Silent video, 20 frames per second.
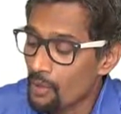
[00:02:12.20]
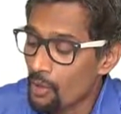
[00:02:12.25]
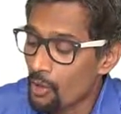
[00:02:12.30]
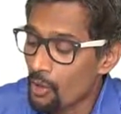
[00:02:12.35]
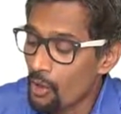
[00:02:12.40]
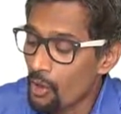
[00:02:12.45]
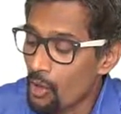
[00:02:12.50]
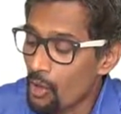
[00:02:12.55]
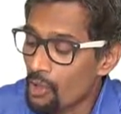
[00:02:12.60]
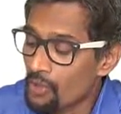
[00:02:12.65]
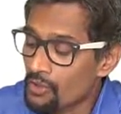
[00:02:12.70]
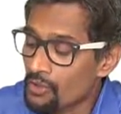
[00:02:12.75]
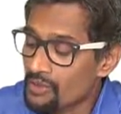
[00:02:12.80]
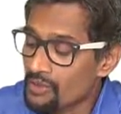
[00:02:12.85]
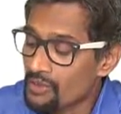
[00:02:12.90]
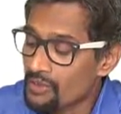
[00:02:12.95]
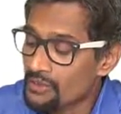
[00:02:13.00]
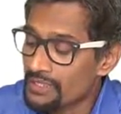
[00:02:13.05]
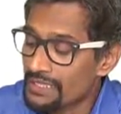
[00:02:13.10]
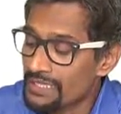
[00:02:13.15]
on
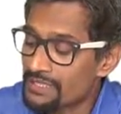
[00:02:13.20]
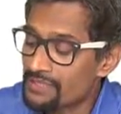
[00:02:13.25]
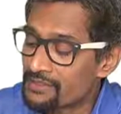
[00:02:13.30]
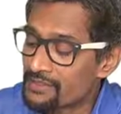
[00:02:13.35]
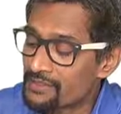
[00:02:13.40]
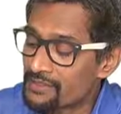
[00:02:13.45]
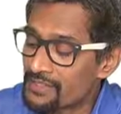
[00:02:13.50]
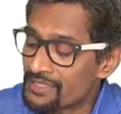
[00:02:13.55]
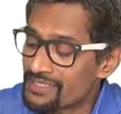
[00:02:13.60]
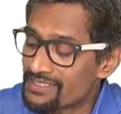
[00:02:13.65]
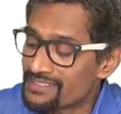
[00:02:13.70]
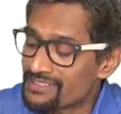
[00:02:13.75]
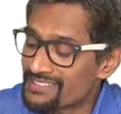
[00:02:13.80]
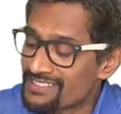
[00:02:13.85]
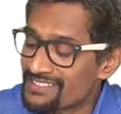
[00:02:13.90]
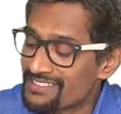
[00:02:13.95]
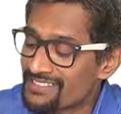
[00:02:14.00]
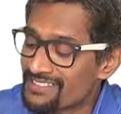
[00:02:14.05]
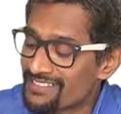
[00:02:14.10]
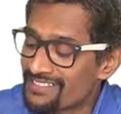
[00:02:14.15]
the
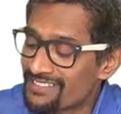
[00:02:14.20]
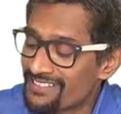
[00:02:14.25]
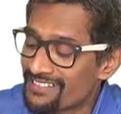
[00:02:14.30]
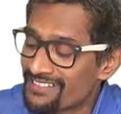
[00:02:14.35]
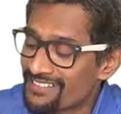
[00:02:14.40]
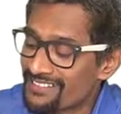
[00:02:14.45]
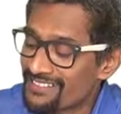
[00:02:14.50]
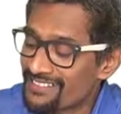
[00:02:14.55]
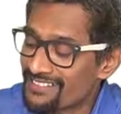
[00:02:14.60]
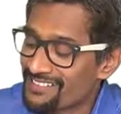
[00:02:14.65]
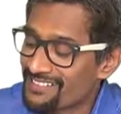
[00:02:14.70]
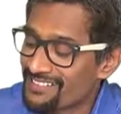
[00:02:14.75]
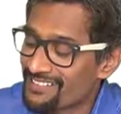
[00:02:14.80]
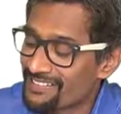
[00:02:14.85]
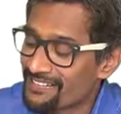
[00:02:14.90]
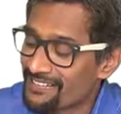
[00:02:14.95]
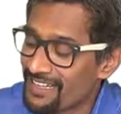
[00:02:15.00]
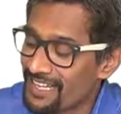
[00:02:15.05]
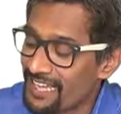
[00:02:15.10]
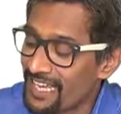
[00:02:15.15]
interest
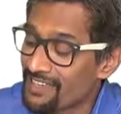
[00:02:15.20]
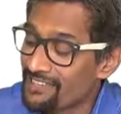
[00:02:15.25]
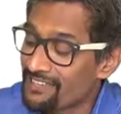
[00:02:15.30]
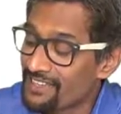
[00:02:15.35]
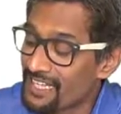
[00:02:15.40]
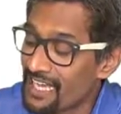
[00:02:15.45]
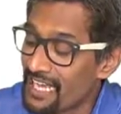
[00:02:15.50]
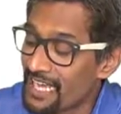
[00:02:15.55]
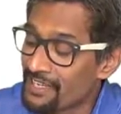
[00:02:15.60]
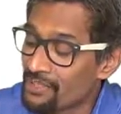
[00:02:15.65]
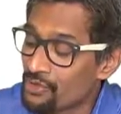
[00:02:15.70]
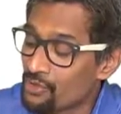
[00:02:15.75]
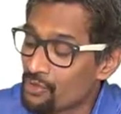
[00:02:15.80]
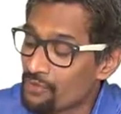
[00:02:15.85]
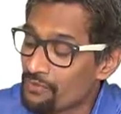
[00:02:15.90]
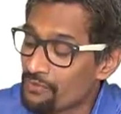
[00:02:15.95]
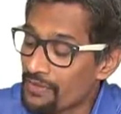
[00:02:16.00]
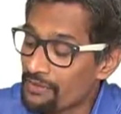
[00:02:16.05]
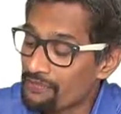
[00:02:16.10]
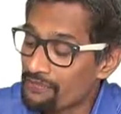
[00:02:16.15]
at the end
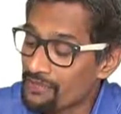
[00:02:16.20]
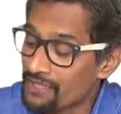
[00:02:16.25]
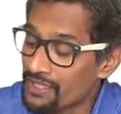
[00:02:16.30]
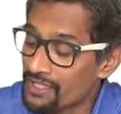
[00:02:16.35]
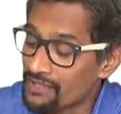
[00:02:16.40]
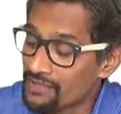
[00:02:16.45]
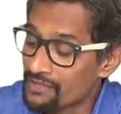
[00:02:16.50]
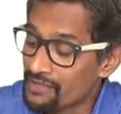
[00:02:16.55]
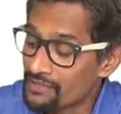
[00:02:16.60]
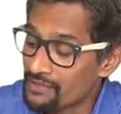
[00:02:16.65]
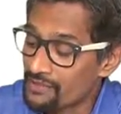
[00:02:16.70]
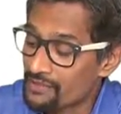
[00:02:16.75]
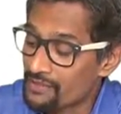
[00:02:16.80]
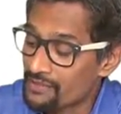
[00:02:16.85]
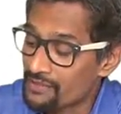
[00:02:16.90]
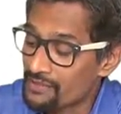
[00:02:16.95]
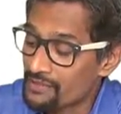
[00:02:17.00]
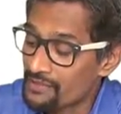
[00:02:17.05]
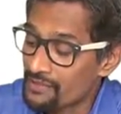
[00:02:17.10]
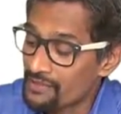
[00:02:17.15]
of every year.
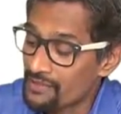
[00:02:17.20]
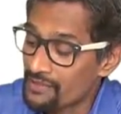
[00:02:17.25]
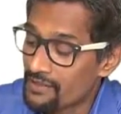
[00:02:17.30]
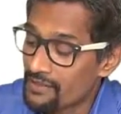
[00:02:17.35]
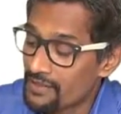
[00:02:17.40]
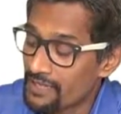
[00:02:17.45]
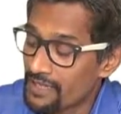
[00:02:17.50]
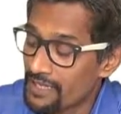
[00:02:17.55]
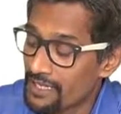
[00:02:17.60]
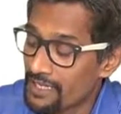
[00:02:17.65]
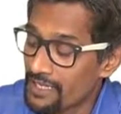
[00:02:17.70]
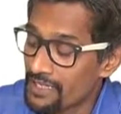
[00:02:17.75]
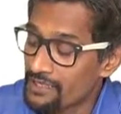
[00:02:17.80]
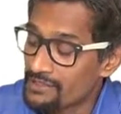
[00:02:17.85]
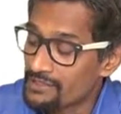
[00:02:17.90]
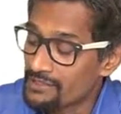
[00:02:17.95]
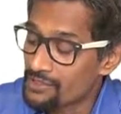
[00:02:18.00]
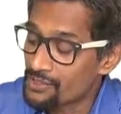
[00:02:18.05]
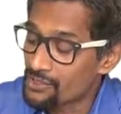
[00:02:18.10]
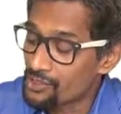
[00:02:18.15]
In
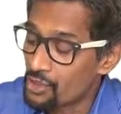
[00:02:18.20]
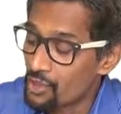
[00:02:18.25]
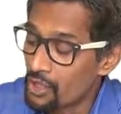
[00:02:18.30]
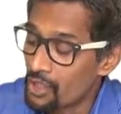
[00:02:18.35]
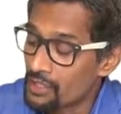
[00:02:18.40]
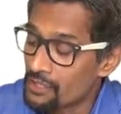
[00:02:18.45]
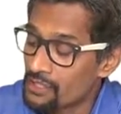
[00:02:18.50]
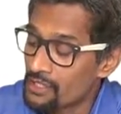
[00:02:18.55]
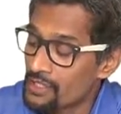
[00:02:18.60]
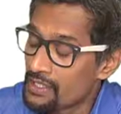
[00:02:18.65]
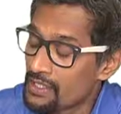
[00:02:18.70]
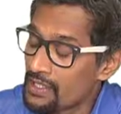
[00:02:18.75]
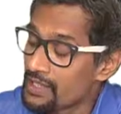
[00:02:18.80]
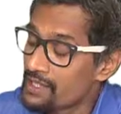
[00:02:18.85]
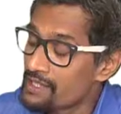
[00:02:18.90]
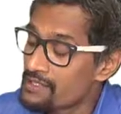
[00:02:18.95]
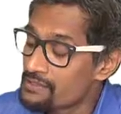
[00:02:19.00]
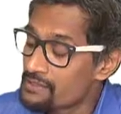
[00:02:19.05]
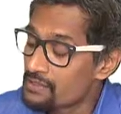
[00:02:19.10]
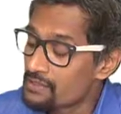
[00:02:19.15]
short,
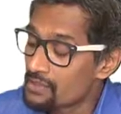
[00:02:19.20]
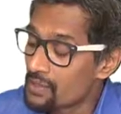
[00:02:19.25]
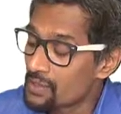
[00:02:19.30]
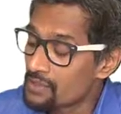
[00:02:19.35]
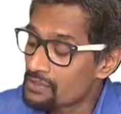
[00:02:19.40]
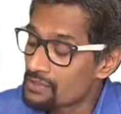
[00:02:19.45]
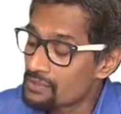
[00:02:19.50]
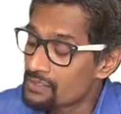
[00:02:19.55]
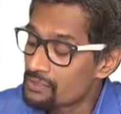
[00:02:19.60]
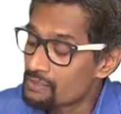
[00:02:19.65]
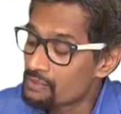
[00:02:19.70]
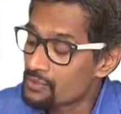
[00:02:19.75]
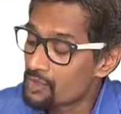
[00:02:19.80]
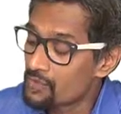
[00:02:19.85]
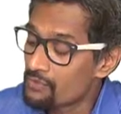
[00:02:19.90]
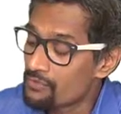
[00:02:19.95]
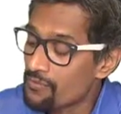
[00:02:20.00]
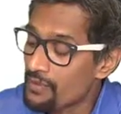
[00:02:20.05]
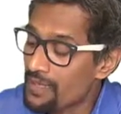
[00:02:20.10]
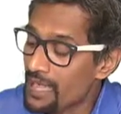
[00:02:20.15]
it is a concept
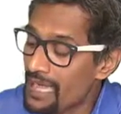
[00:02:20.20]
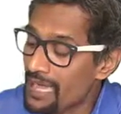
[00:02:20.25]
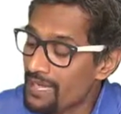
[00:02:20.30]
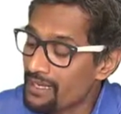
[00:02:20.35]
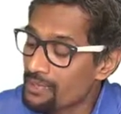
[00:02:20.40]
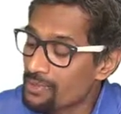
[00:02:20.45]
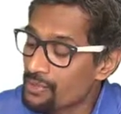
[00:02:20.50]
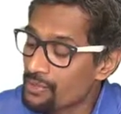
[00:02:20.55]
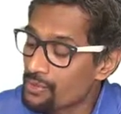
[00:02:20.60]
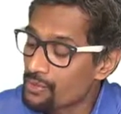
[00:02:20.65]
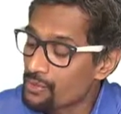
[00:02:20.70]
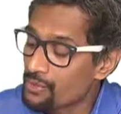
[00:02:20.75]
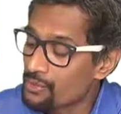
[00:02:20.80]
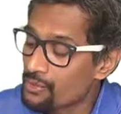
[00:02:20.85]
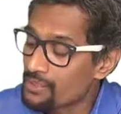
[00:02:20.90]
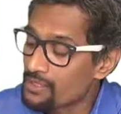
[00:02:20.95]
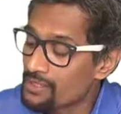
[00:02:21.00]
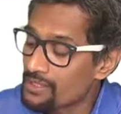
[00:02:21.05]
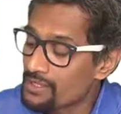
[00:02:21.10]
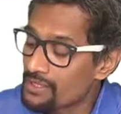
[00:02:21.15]
of
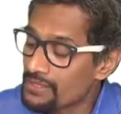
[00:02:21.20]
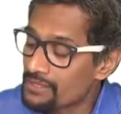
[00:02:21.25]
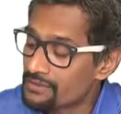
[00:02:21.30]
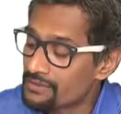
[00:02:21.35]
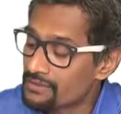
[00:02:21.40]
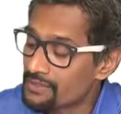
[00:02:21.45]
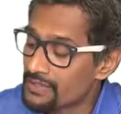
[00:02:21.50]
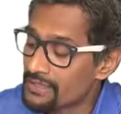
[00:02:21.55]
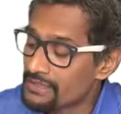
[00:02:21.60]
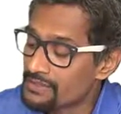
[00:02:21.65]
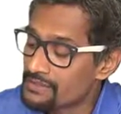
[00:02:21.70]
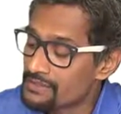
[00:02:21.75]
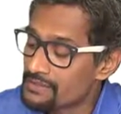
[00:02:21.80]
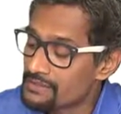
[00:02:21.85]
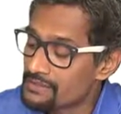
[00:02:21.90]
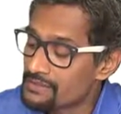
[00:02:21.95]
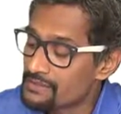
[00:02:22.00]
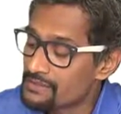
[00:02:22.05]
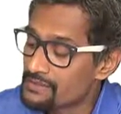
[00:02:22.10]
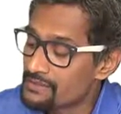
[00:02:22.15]
accrued
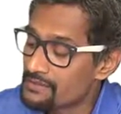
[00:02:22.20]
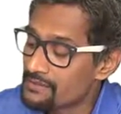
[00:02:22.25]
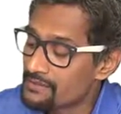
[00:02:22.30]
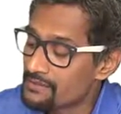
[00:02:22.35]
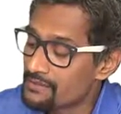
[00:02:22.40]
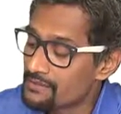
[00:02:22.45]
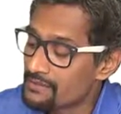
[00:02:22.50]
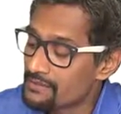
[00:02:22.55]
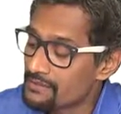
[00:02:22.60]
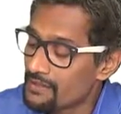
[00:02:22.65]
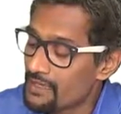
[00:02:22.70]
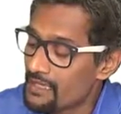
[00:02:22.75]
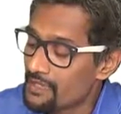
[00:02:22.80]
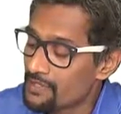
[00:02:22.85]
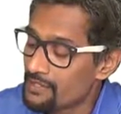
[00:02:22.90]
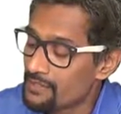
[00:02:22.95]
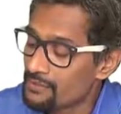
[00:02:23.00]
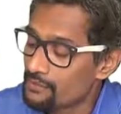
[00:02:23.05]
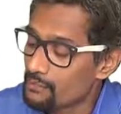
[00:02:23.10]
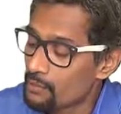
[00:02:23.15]
interests
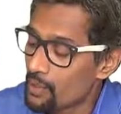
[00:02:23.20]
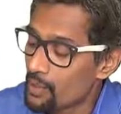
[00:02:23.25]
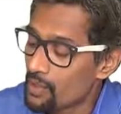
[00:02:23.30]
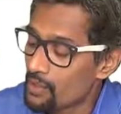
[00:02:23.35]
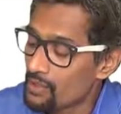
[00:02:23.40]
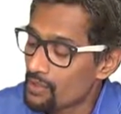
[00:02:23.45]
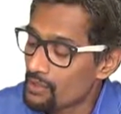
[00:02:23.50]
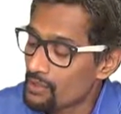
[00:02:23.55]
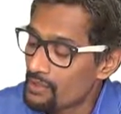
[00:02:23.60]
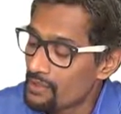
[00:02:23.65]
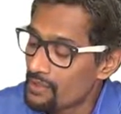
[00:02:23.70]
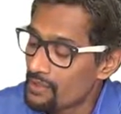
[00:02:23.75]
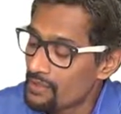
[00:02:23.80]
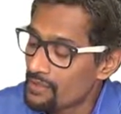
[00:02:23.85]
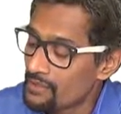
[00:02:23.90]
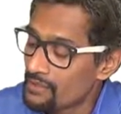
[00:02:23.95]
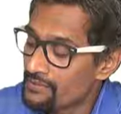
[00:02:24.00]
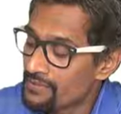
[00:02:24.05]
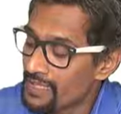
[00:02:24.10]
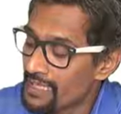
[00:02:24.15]
are involved.
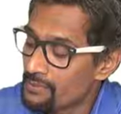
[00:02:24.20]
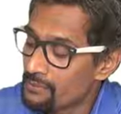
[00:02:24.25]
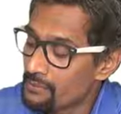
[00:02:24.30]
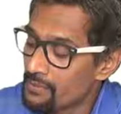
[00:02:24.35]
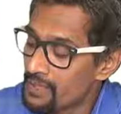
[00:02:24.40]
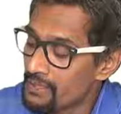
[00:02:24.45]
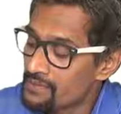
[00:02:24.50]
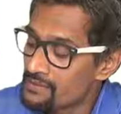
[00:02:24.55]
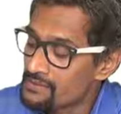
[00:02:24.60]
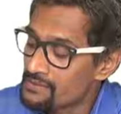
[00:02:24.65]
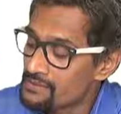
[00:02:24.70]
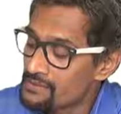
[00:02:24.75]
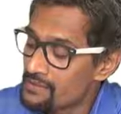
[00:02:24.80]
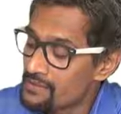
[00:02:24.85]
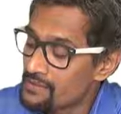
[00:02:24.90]
That means